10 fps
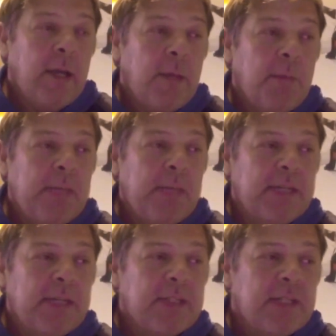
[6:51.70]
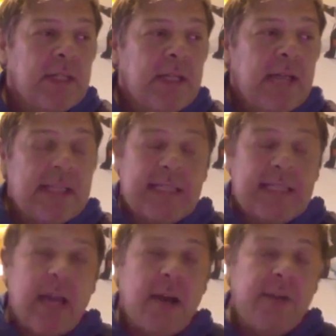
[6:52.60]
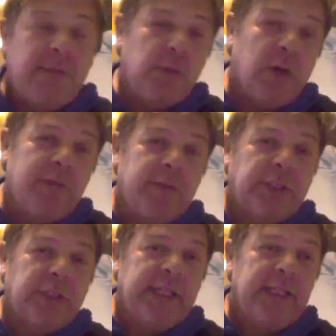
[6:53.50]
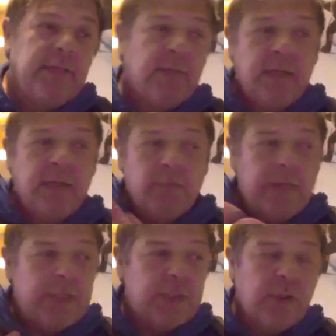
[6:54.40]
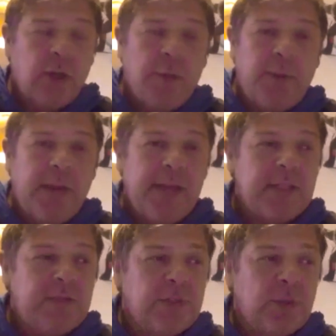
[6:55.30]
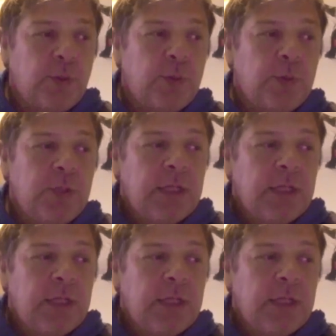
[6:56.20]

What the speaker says: Because as I say, I'm from Coventry, I went to a comprehensive school,